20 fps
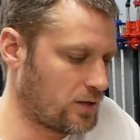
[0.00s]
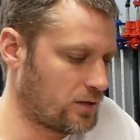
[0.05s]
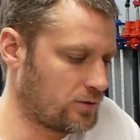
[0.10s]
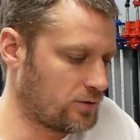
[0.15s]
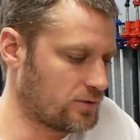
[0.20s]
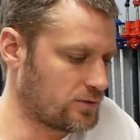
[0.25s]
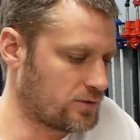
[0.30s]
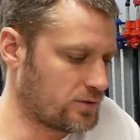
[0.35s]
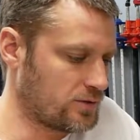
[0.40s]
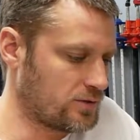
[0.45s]

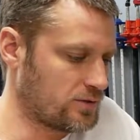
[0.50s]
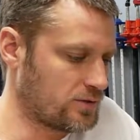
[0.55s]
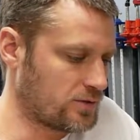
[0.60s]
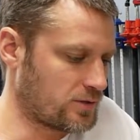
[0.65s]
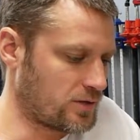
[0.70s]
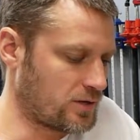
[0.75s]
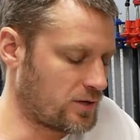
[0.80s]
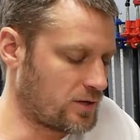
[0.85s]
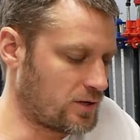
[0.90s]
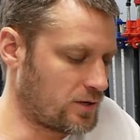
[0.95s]
This is
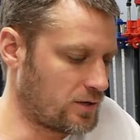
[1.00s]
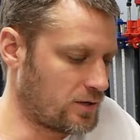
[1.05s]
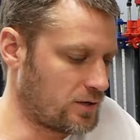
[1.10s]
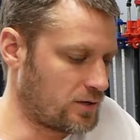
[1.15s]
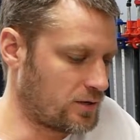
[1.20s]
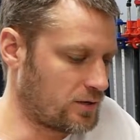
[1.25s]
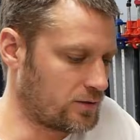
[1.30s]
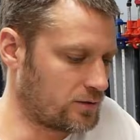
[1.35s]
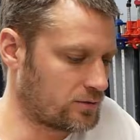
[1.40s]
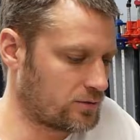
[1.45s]

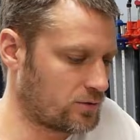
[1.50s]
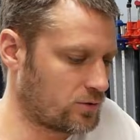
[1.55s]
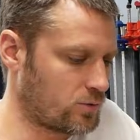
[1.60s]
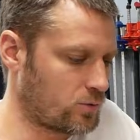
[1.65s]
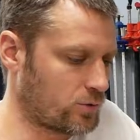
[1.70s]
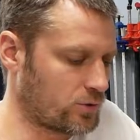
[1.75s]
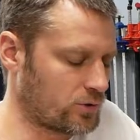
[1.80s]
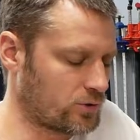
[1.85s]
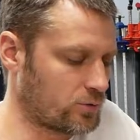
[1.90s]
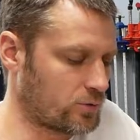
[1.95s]
a
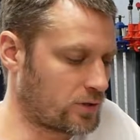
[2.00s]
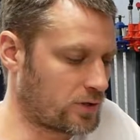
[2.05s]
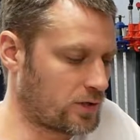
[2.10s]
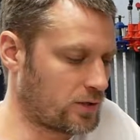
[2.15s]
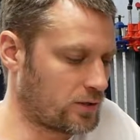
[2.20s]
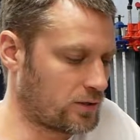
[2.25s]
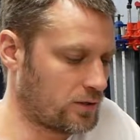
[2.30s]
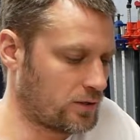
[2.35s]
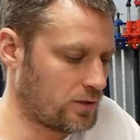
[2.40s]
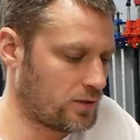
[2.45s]
quarter
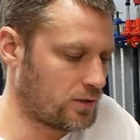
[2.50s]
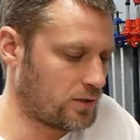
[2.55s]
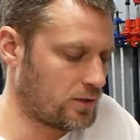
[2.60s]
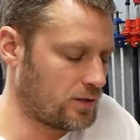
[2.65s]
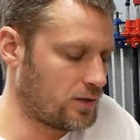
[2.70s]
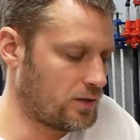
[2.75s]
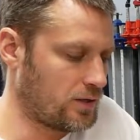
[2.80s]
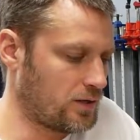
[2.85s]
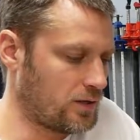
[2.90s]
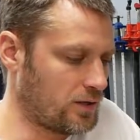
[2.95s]
20
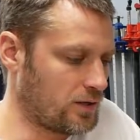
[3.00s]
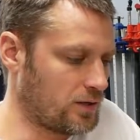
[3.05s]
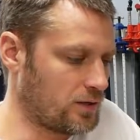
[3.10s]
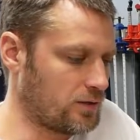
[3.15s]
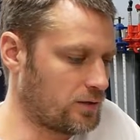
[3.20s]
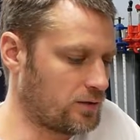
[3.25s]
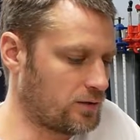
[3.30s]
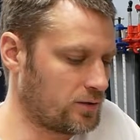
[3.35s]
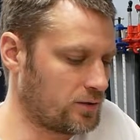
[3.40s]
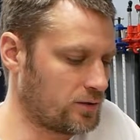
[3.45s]

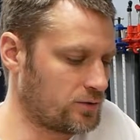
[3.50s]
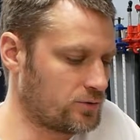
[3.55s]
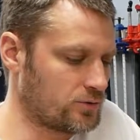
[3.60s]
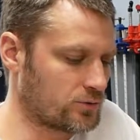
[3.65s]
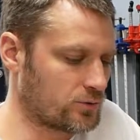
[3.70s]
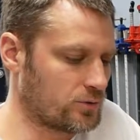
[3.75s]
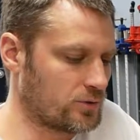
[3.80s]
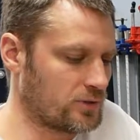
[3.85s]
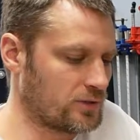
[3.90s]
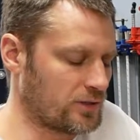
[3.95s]
and you
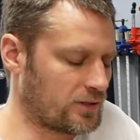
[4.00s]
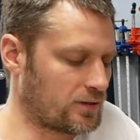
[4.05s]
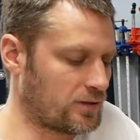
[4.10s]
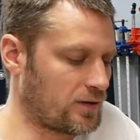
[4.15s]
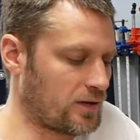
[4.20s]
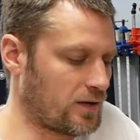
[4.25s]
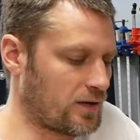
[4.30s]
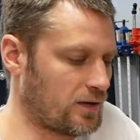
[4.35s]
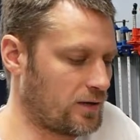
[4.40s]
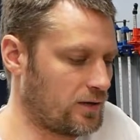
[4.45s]
screw it in like
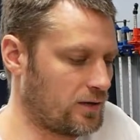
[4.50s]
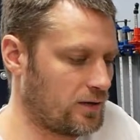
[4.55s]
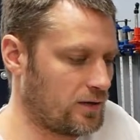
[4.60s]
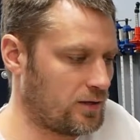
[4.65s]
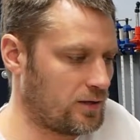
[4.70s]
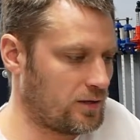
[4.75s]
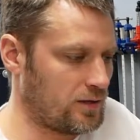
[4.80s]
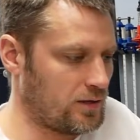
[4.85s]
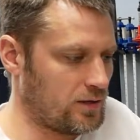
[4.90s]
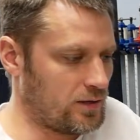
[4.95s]
that,
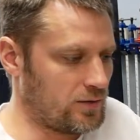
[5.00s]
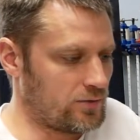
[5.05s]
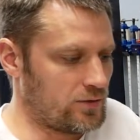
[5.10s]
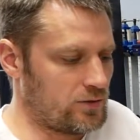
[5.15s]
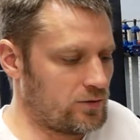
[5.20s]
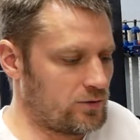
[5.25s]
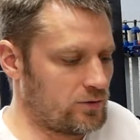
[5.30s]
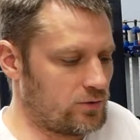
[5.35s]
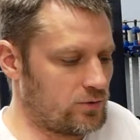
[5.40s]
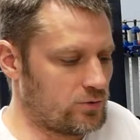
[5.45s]
and then
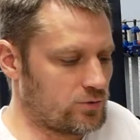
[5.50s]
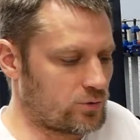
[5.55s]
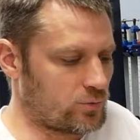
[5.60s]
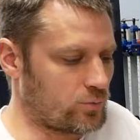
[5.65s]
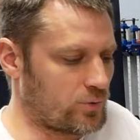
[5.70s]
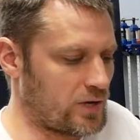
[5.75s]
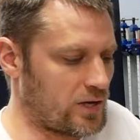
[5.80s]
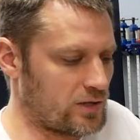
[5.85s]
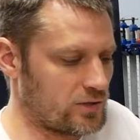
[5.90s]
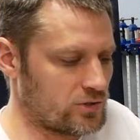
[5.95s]
you can use a
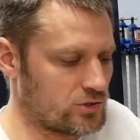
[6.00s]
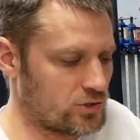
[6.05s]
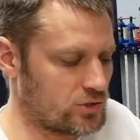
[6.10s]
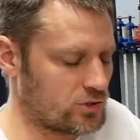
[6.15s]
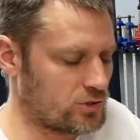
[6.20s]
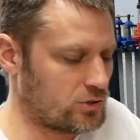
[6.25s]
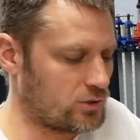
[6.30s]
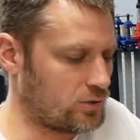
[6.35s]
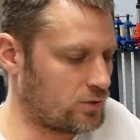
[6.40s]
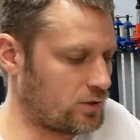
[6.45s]

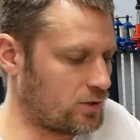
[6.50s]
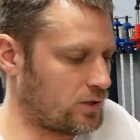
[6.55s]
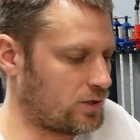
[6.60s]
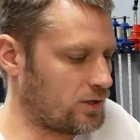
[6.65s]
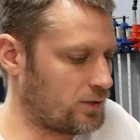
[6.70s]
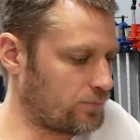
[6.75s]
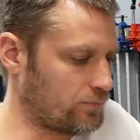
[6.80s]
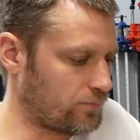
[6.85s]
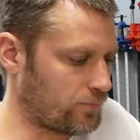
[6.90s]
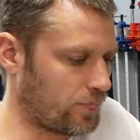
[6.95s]
wrench
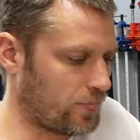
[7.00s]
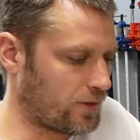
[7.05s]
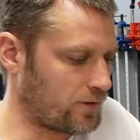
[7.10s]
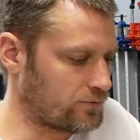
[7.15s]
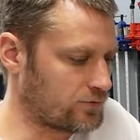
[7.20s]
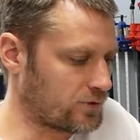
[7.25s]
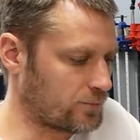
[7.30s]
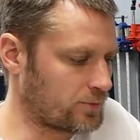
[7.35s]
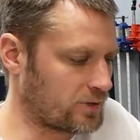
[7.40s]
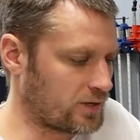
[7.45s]
of
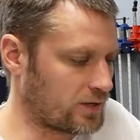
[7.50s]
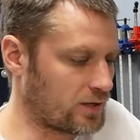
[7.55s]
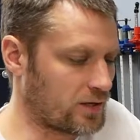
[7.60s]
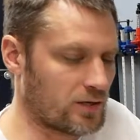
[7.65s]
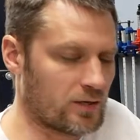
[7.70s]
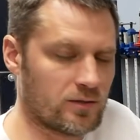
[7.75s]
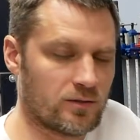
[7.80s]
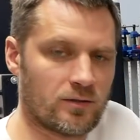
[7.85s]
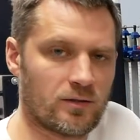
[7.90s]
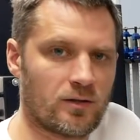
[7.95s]
some
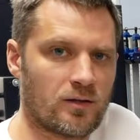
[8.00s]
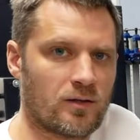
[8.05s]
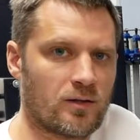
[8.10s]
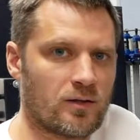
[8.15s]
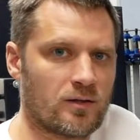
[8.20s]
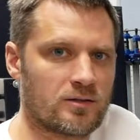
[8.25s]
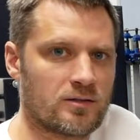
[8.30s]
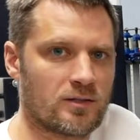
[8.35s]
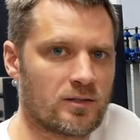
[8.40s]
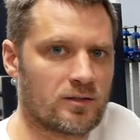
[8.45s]
kind
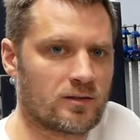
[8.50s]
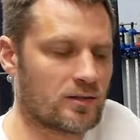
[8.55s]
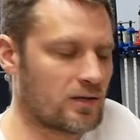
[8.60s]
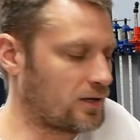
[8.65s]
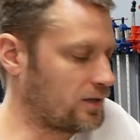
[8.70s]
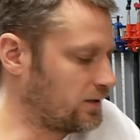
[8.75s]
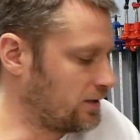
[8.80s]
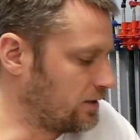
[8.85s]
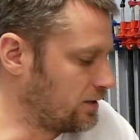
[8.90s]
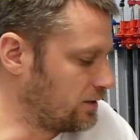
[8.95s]
to get
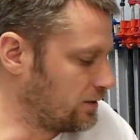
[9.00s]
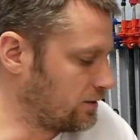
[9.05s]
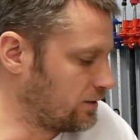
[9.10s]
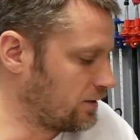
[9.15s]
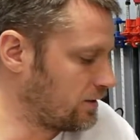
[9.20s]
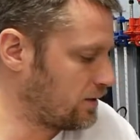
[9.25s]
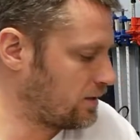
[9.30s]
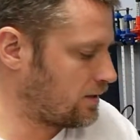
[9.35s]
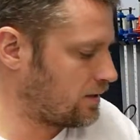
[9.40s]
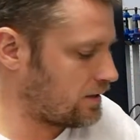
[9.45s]
that in.
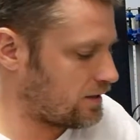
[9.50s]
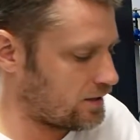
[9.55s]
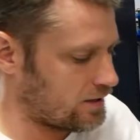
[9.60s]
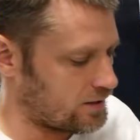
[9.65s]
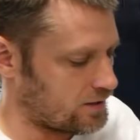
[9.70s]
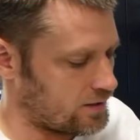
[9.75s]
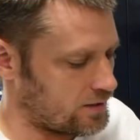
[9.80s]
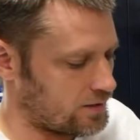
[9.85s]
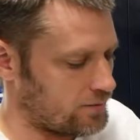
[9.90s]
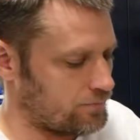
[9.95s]

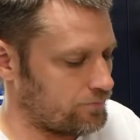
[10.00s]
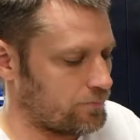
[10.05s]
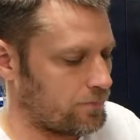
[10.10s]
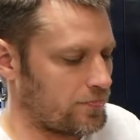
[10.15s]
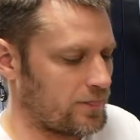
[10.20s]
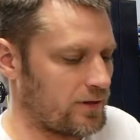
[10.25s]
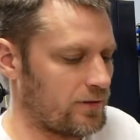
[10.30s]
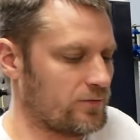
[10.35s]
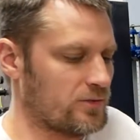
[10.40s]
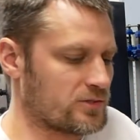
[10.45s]

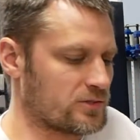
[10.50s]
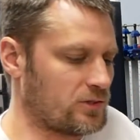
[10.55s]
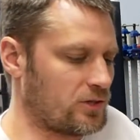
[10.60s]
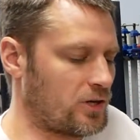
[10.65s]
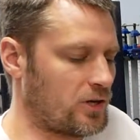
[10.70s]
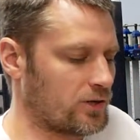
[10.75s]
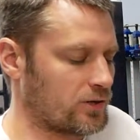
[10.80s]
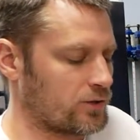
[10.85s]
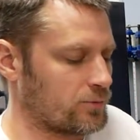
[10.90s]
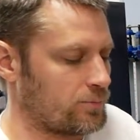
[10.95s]
And this
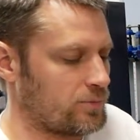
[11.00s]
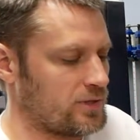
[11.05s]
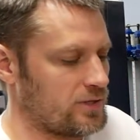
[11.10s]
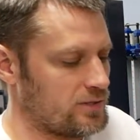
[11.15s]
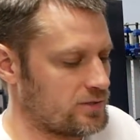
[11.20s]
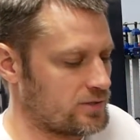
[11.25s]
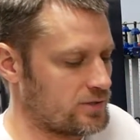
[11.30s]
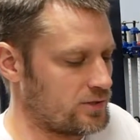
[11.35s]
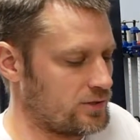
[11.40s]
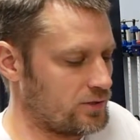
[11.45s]
longer
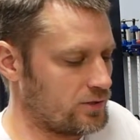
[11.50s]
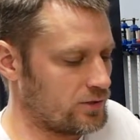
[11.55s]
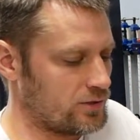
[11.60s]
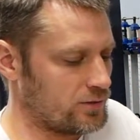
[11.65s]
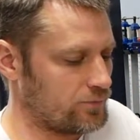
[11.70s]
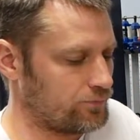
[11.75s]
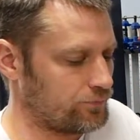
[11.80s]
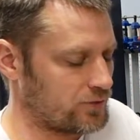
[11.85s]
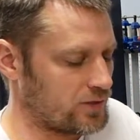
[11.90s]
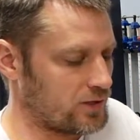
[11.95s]
piece
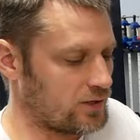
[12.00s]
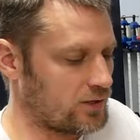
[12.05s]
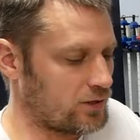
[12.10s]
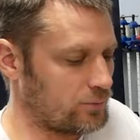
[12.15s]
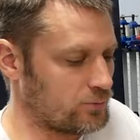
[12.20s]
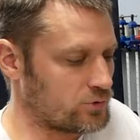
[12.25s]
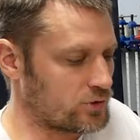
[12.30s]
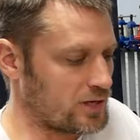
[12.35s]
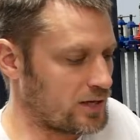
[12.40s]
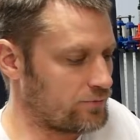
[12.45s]
here can
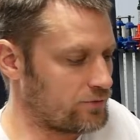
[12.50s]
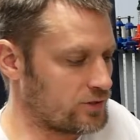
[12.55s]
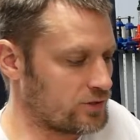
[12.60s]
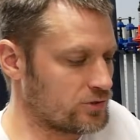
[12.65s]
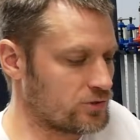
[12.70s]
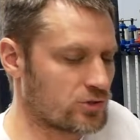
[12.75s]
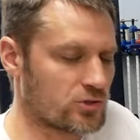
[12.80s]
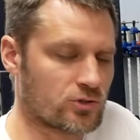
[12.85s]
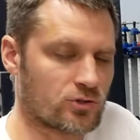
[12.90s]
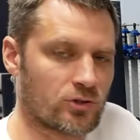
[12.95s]
help drive it in
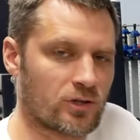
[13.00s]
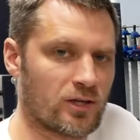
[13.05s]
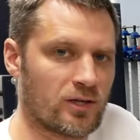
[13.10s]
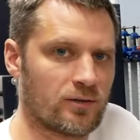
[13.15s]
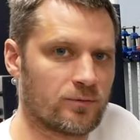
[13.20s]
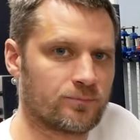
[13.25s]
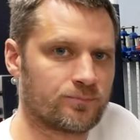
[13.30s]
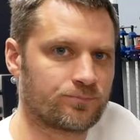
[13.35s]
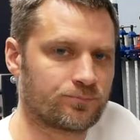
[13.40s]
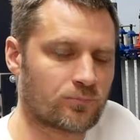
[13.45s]

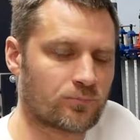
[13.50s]
straight.